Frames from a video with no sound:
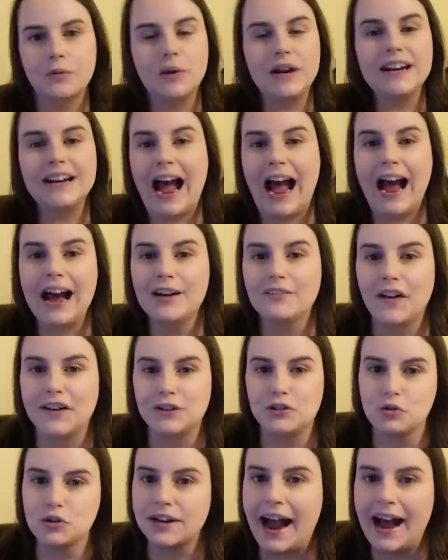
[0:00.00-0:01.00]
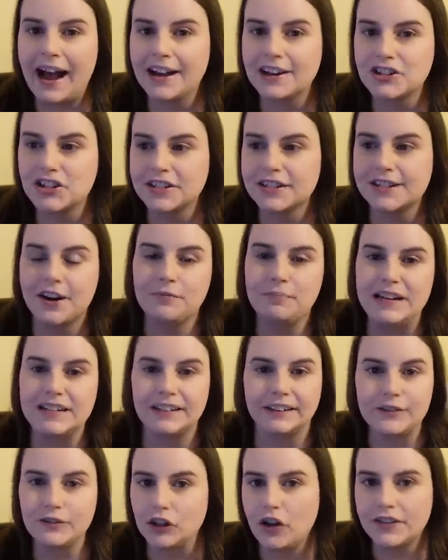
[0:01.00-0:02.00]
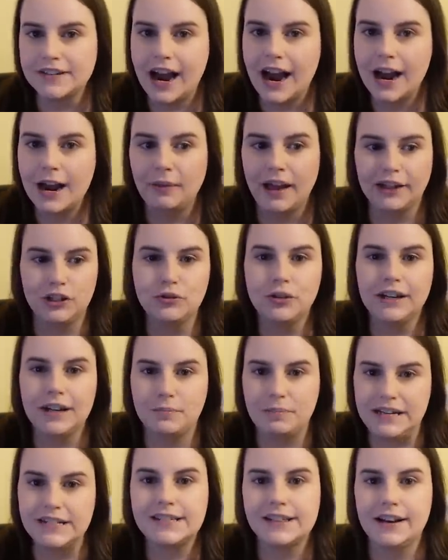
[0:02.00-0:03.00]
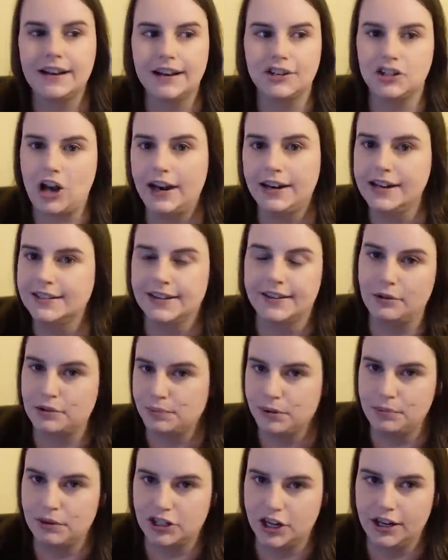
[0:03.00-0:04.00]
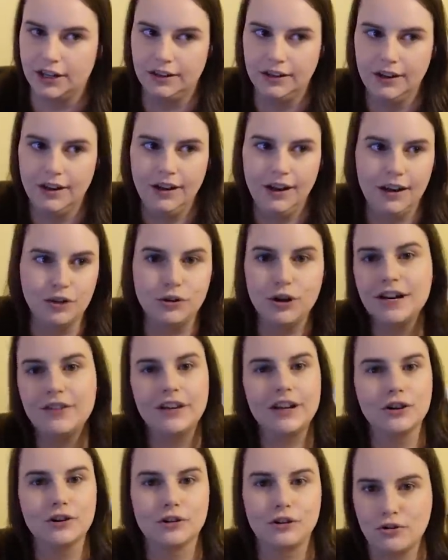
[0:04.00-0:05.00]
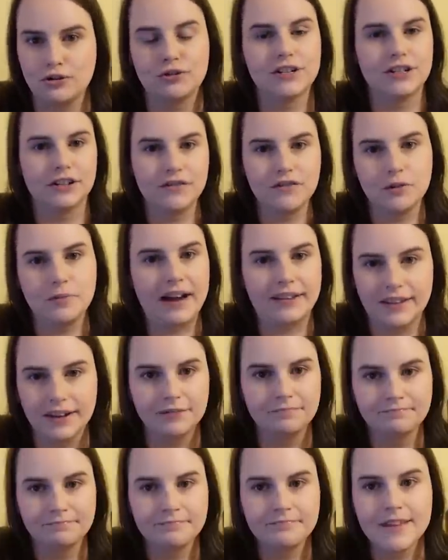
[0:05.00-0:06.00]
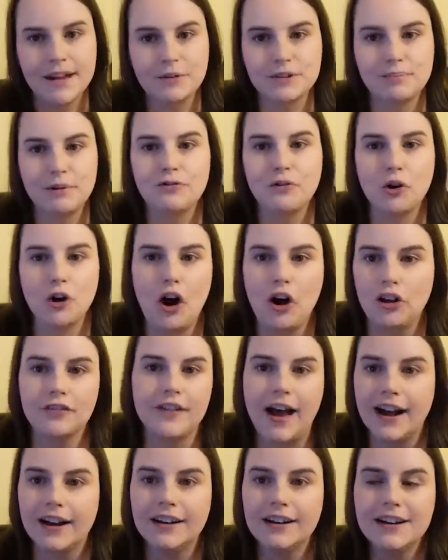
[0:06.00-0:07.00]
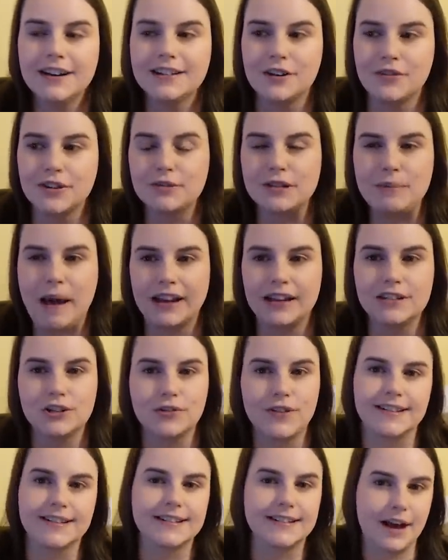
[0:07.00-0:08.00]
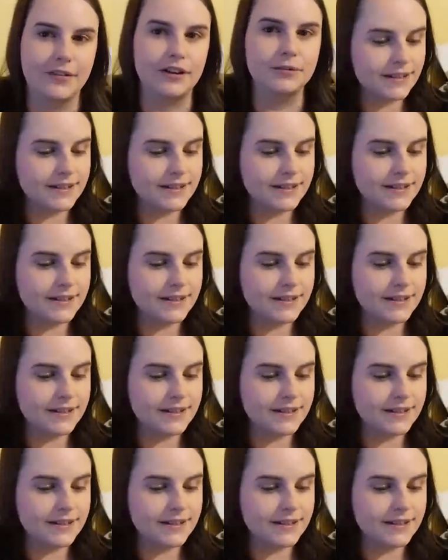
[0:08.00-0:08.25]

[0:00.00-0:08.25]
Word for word: We didn't have like DoorDash and stuff being delivered all the time like you could get pizza and Chinese and that was pretty much it. You couldn't even get your groceries delivered back then. It was before all of that. So this was back in 2007.